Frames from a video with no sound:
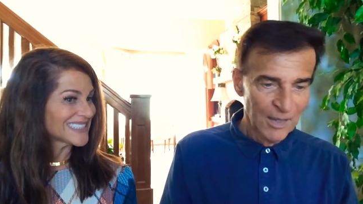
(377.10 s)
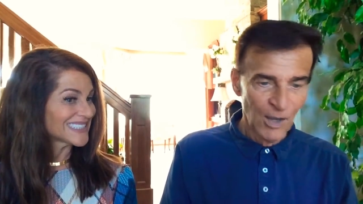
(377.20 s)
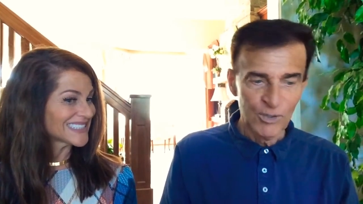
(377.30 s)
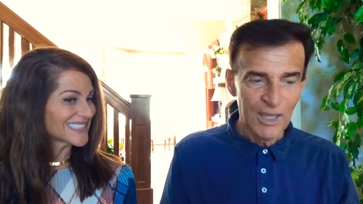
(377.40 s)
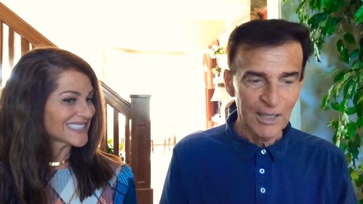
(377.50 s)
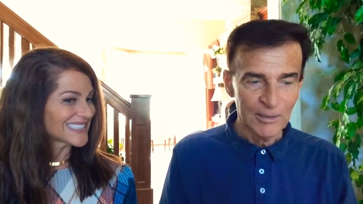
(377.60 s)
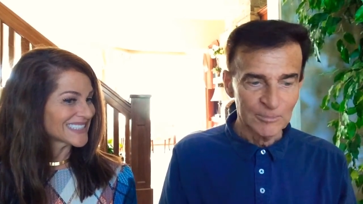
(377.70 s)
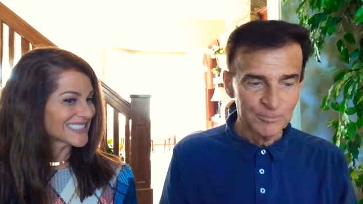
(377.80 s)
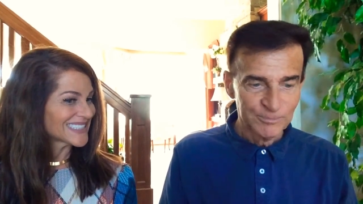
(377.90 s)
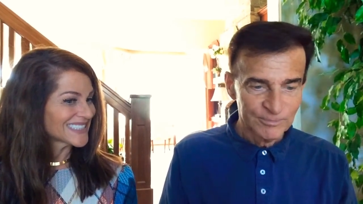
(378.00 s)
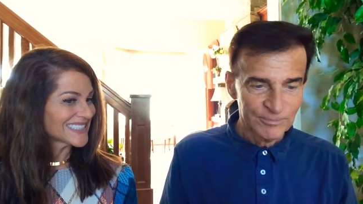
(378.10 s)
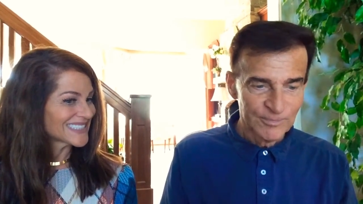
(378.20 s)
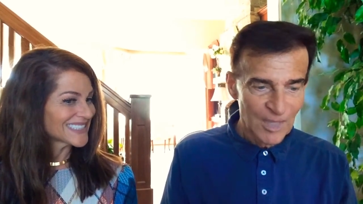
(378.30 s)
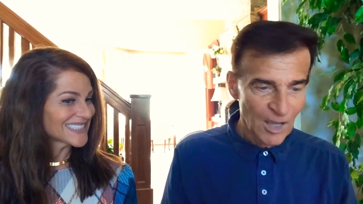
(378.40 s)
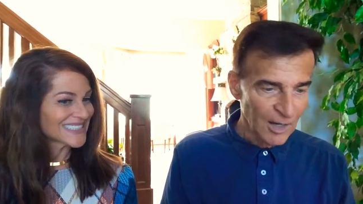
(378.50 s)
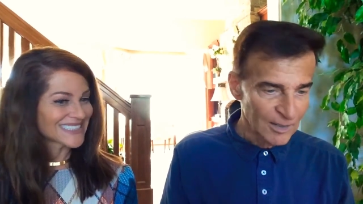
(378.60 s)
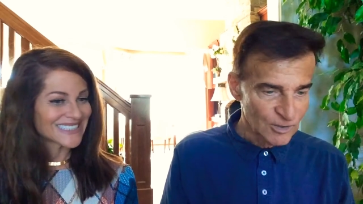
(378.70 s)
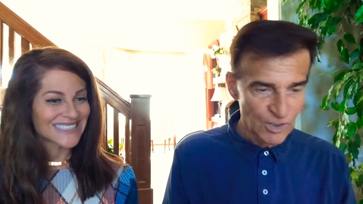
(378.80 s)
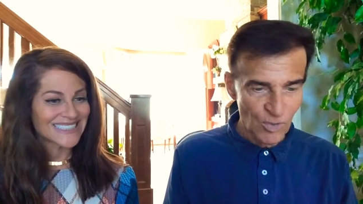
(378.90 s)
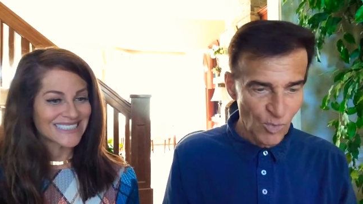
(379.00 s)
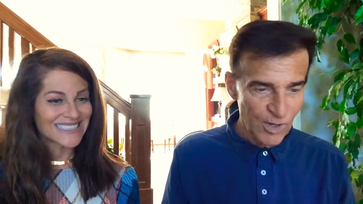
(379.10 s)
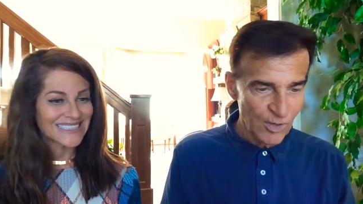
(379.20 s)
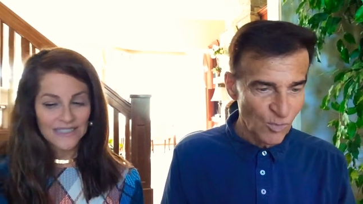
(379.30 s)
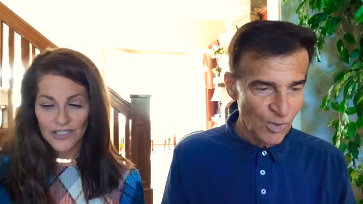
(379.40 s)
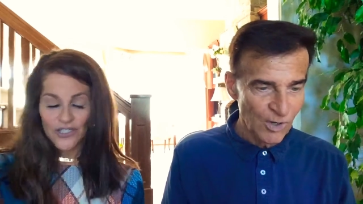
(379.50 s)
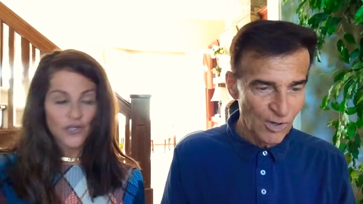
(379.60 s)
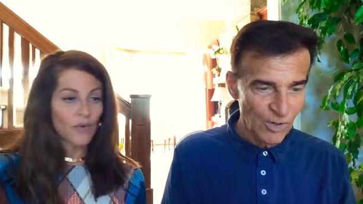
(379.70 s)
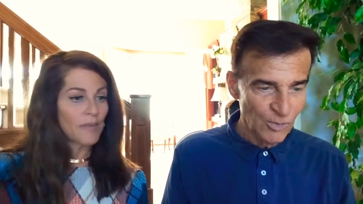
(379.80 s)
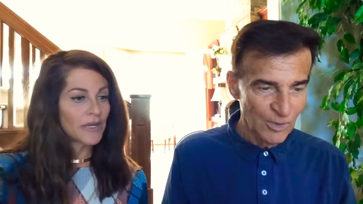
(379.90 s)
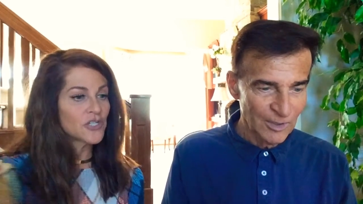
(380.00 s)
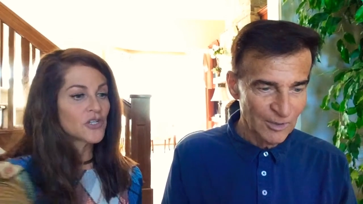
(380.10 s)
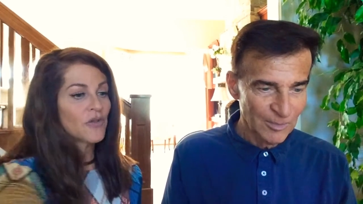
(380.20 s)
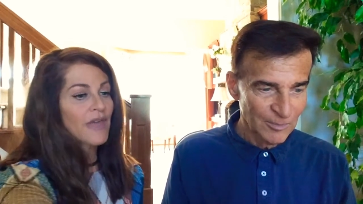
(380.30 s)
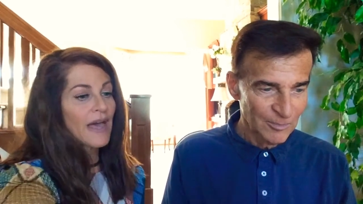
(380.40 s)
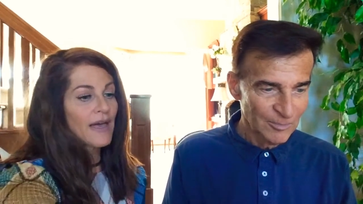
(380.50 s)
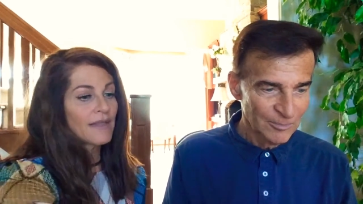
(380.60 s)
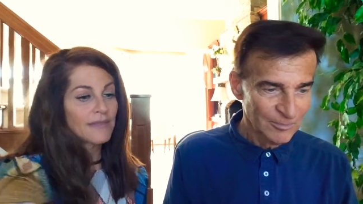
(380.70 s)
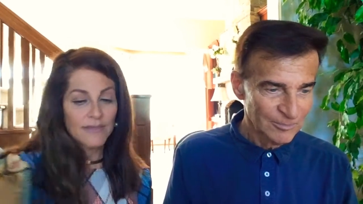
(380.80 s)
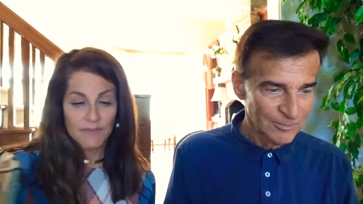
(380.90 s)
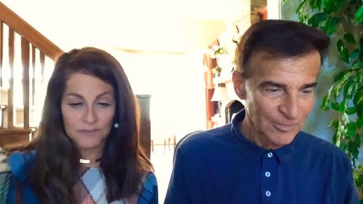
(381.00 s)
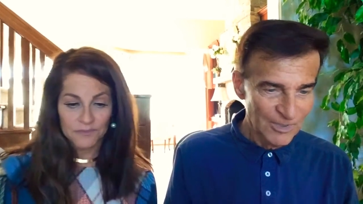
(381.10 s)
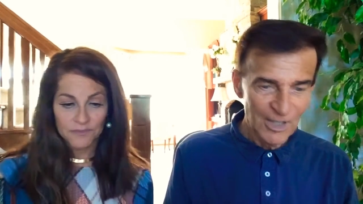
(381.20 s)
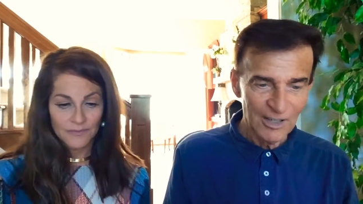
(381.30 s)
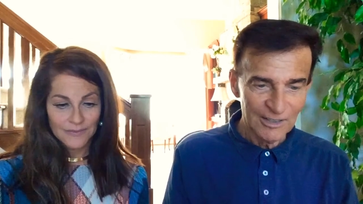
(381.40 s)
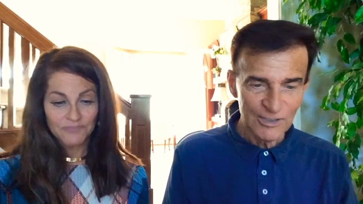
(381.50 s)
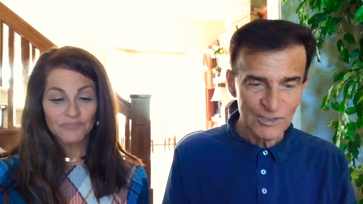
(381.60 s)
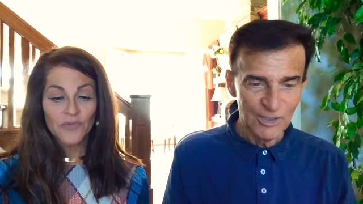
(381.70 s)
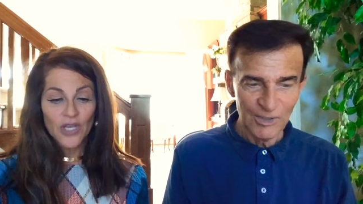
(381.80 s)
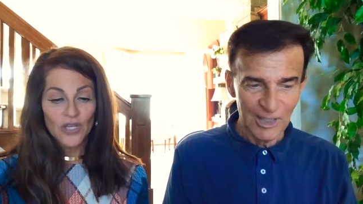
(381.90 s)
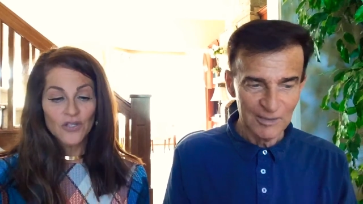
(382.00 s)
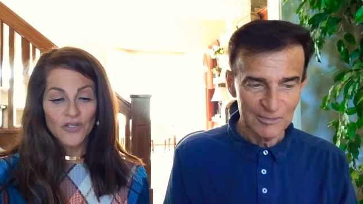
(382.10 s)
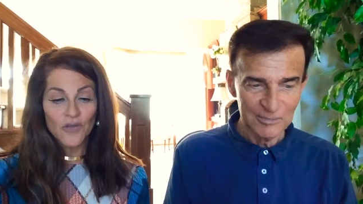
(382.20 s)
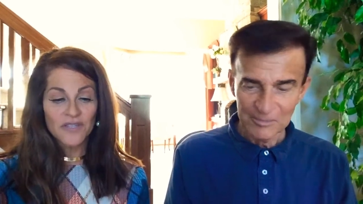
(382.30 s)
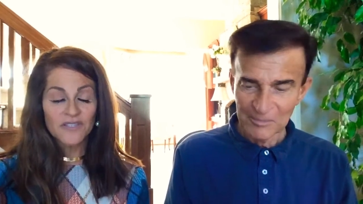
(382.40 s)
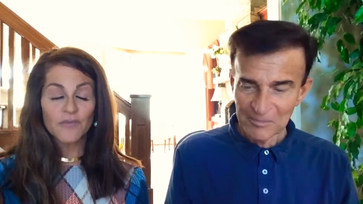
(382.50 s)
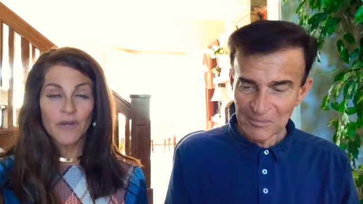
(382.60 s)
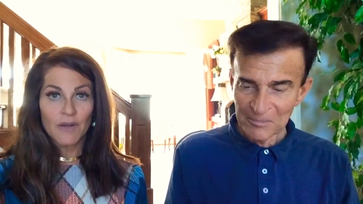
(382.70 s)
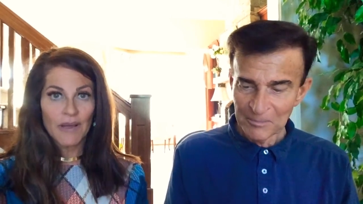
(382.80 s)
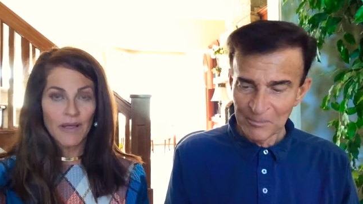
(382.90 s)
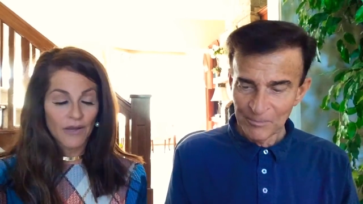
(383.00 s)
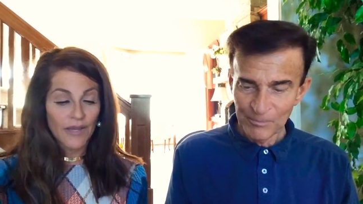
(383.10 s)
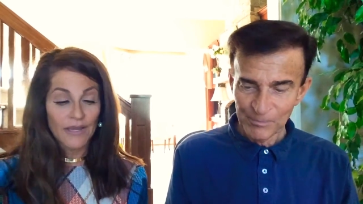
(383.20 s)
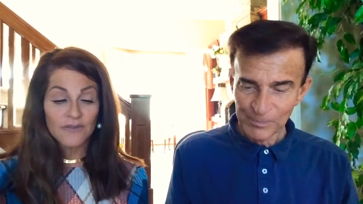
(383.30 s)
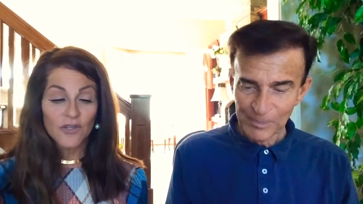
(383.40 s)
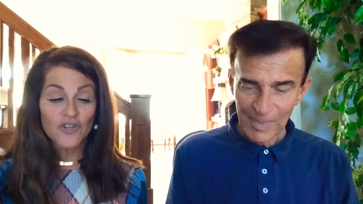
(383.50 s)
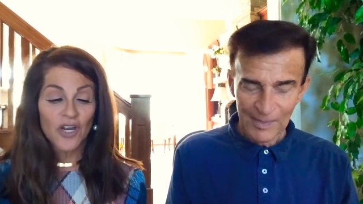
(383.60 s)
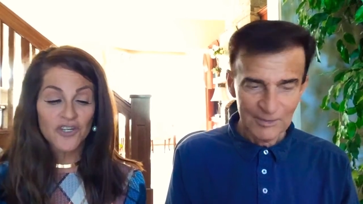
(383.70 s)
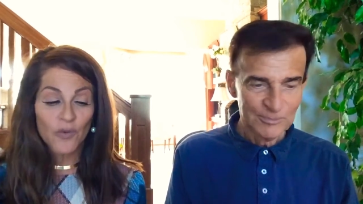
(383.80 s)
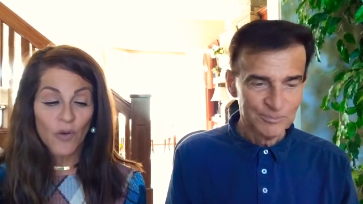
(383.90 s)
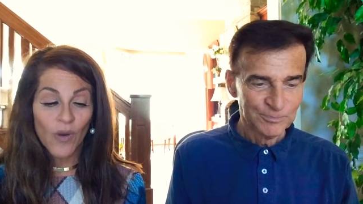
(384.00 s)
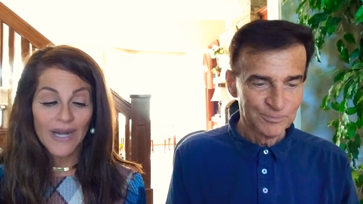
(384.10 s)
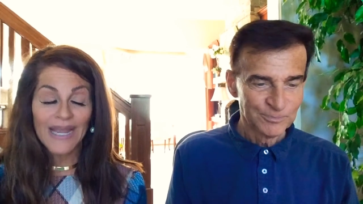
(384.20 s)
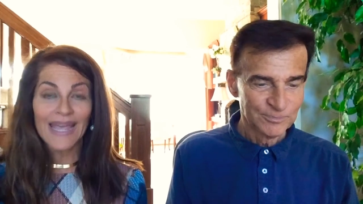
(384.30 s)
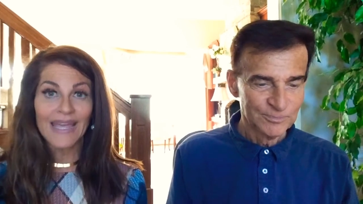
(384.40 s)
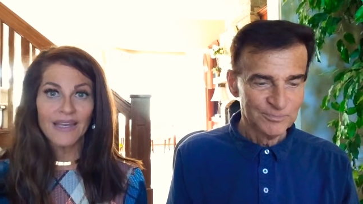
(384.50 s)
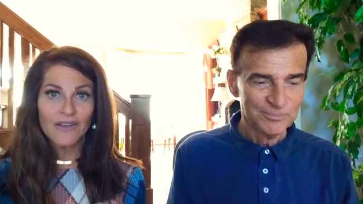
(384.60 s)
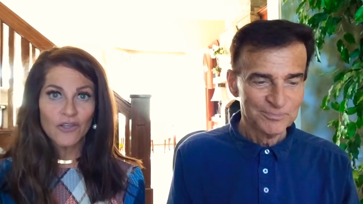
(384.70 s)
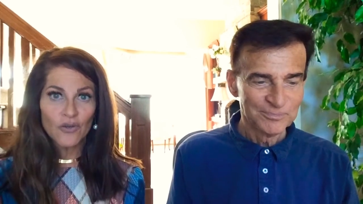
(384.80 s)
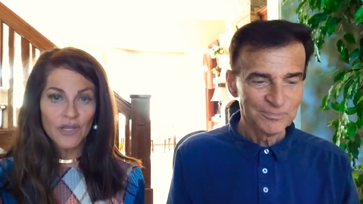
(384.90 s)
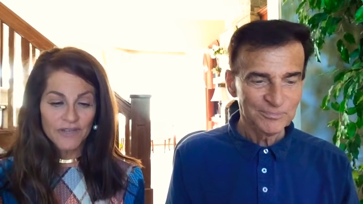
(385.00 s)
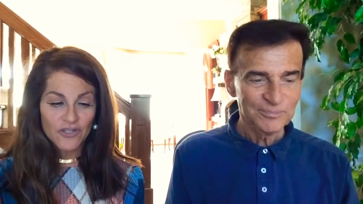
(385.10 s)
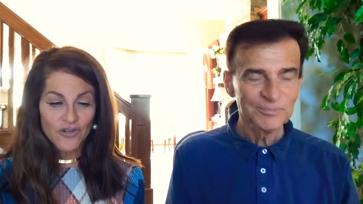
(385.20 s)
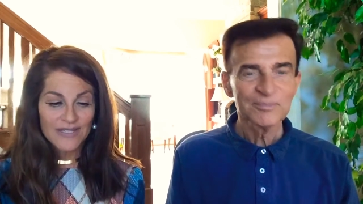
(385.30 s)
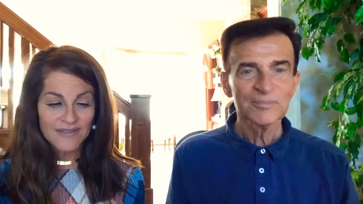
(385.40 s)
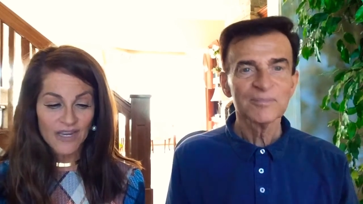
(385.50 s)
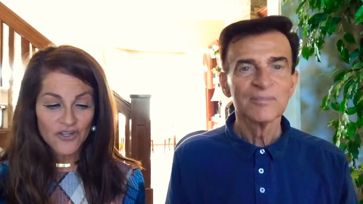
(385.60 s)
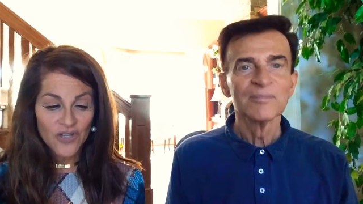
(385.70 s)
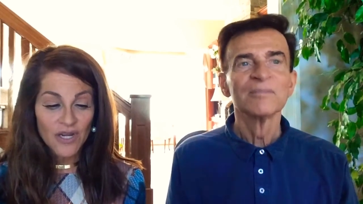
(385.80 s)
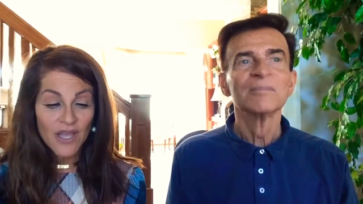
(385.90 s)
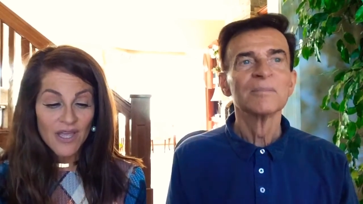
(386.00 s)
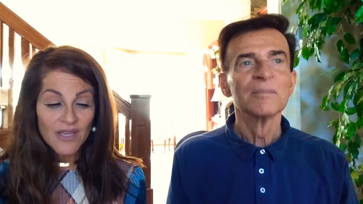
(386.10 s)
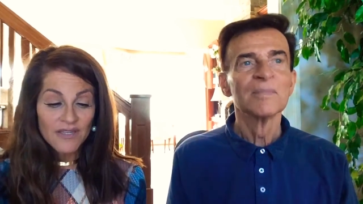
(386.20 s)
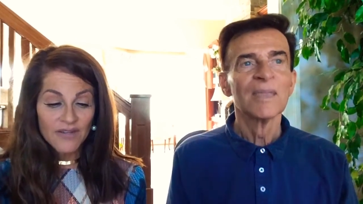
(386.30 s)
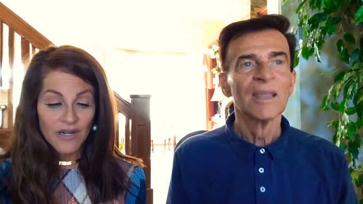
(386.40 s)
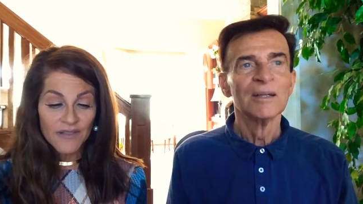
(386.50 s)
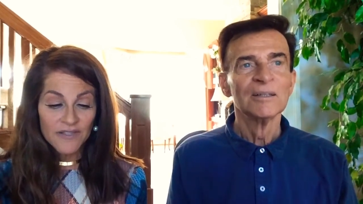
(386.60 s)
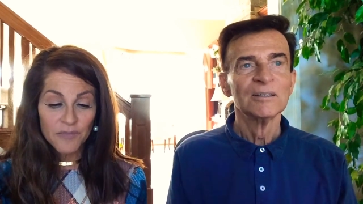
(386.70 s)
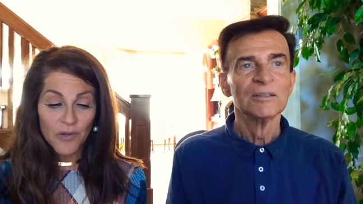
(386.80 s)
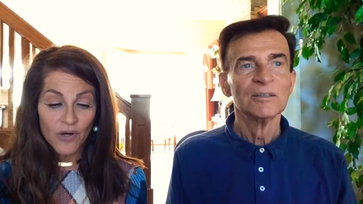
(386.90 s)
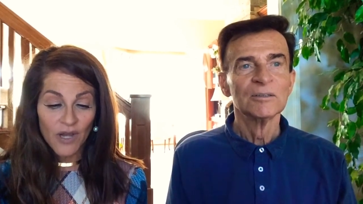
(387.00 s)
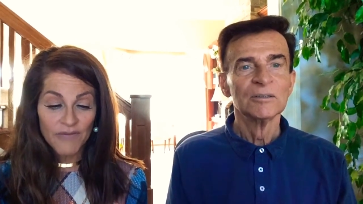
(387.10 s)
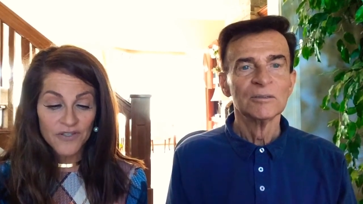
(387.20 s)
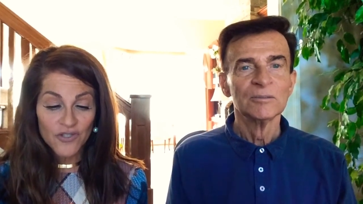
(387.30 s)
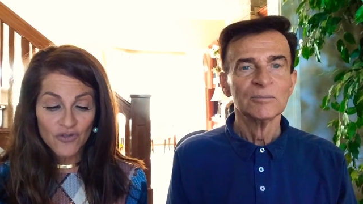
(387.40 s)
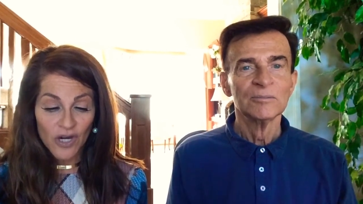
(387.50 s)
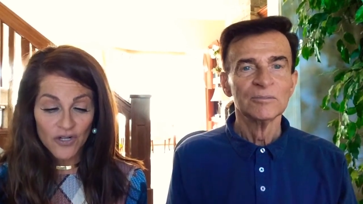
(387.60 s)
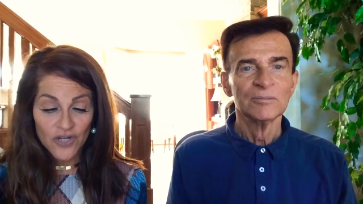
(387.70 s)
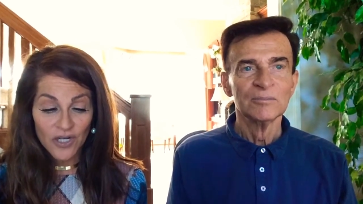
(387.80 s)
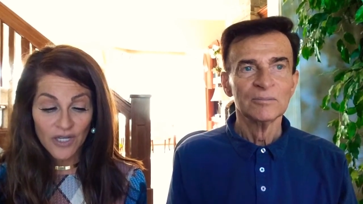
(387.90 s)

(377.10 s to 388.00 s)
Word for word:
Speaker 1: Okay. All right. So where where do you want me to do that? Yeah, let's do that.
Speaker 2: So this is what about okay. So Joshua one eight New Living Translation. Study this book of instruction